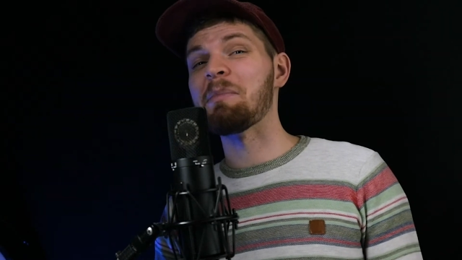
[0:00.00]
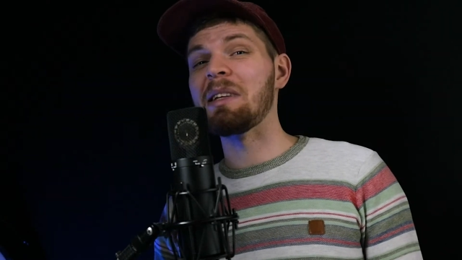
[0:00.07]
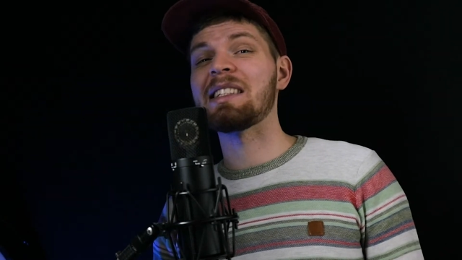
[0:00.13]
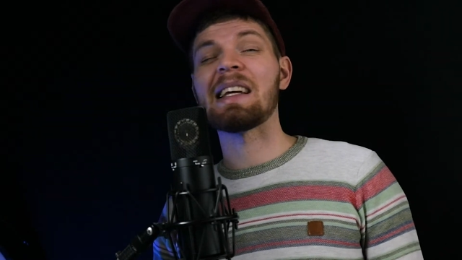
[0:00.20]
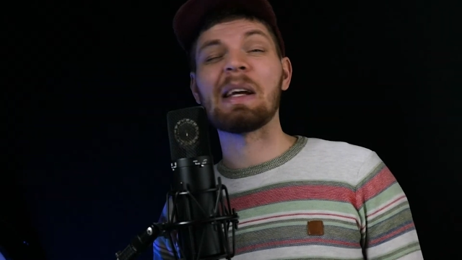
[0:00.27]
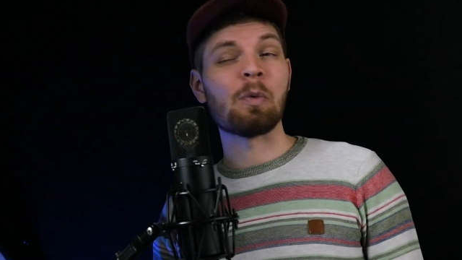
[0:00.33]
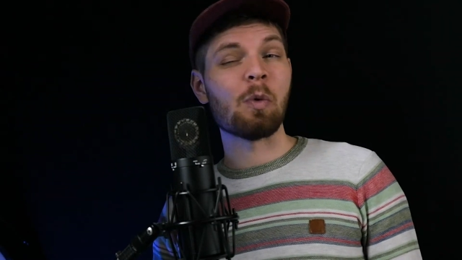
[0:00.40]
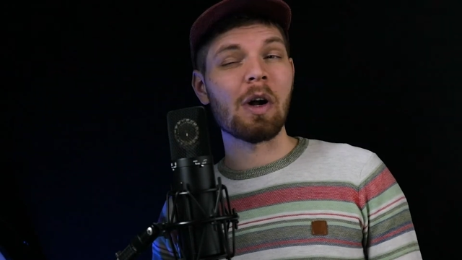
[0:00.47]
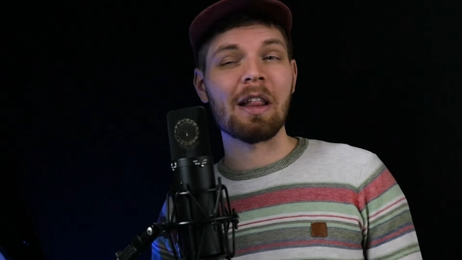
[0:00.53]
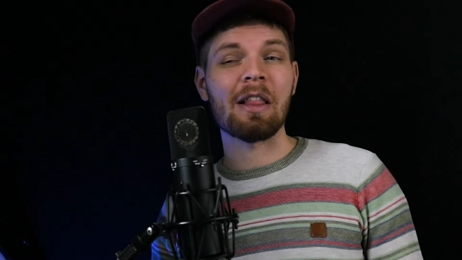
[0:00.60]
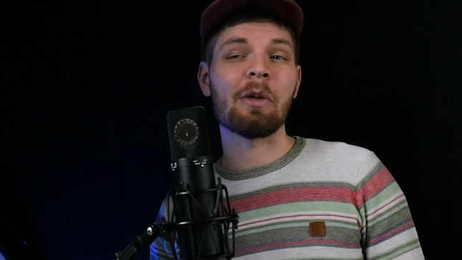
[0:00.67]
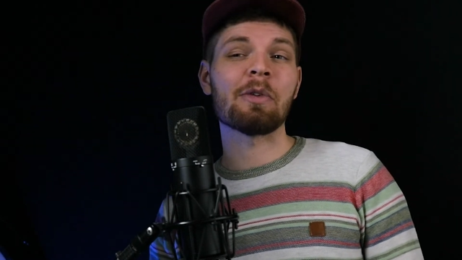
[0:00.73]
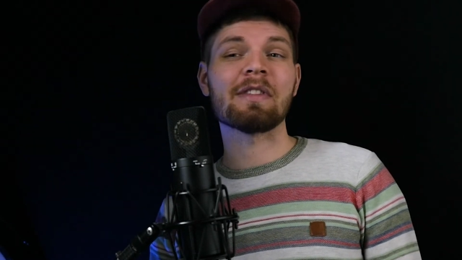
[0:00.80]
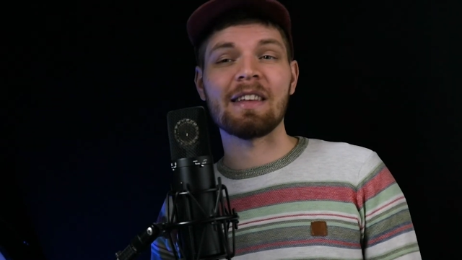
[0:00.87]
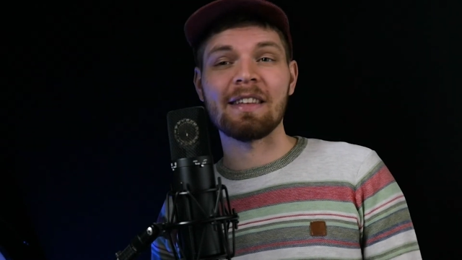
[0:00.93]
limb and say one
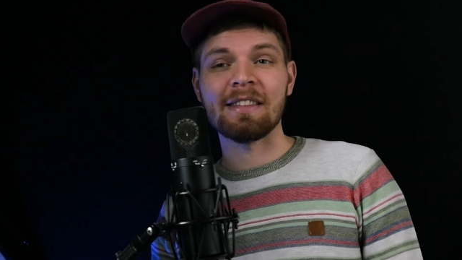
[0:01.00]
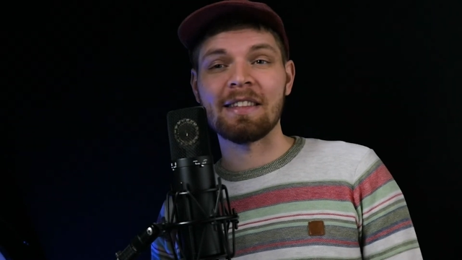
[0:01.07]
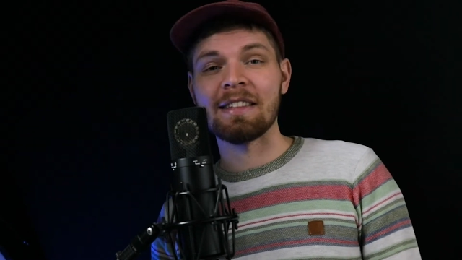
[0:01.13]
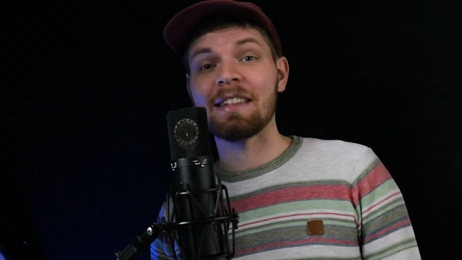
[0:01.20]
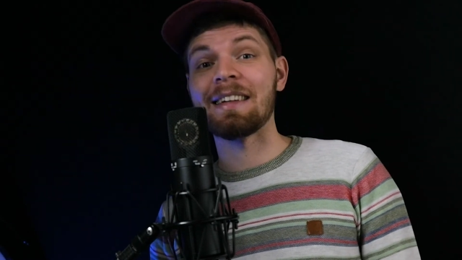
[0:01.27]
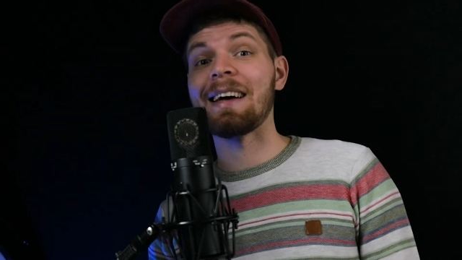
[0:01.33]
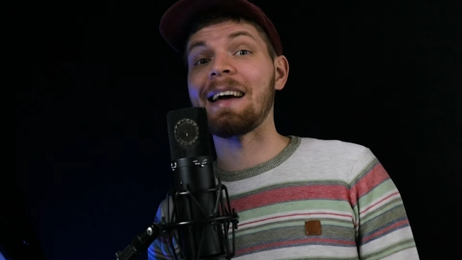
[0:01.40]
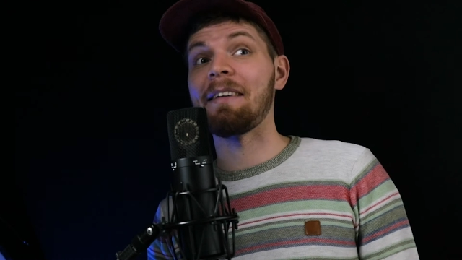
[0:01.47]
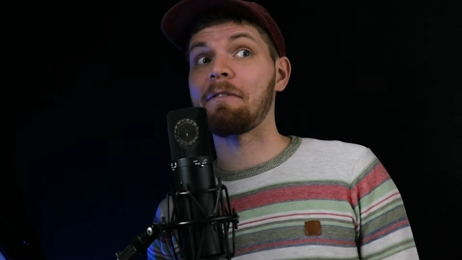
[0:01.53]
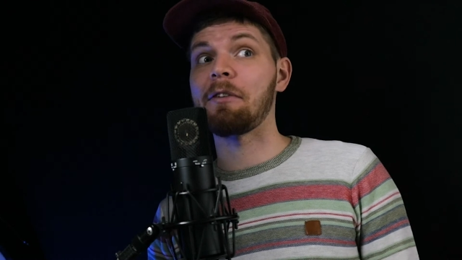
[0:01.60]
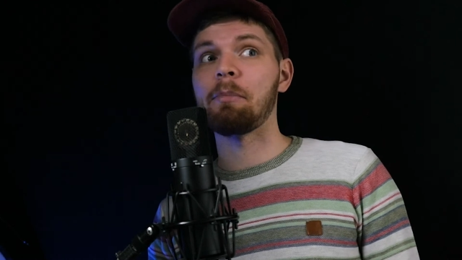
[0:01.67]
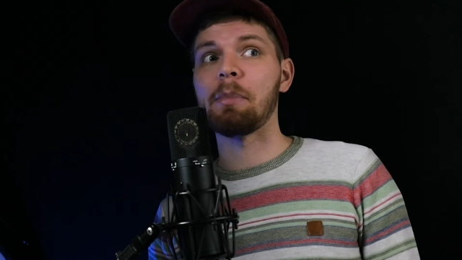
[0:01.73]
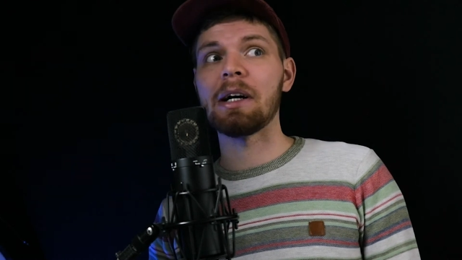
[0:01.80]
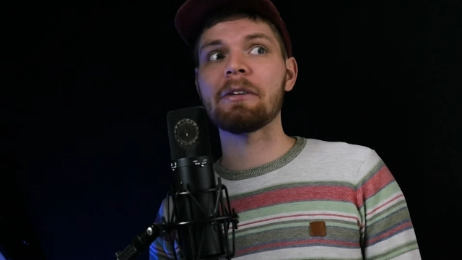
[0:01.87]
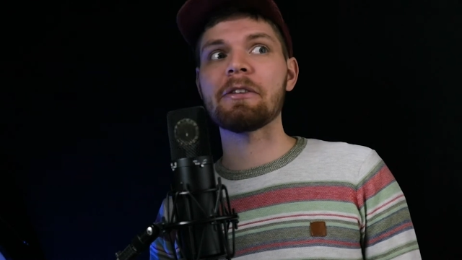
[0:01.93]
of those things is going to have
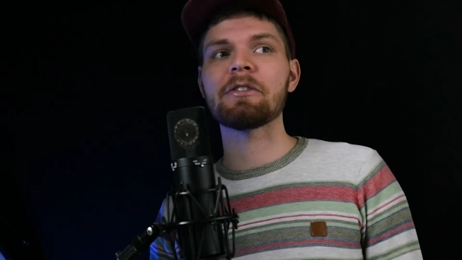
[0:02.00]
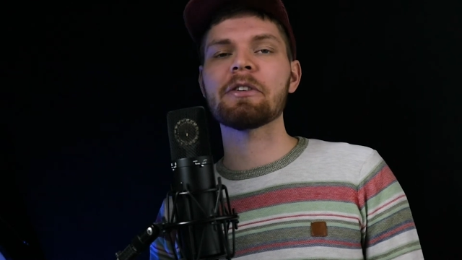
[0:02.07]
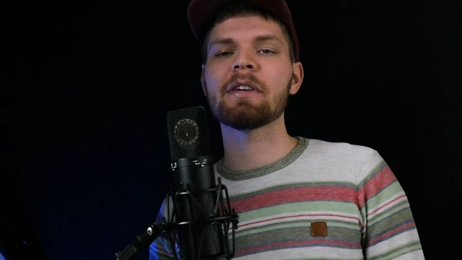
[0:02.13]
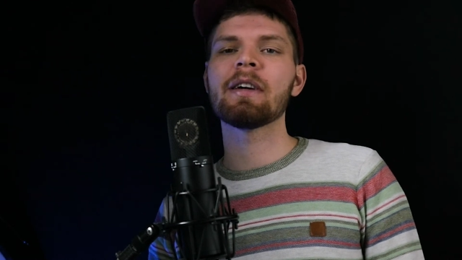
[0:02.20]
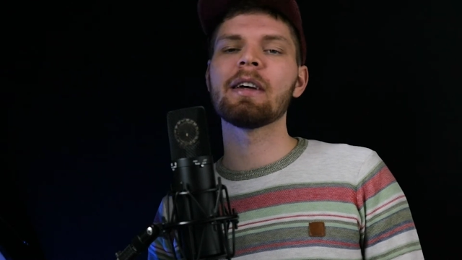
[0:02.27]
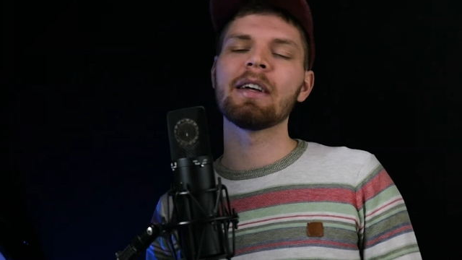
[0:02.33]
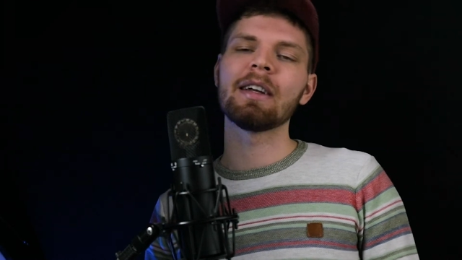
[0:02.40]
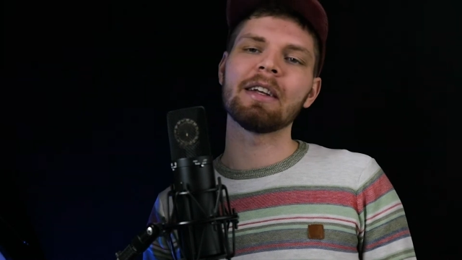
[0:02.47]
to budge.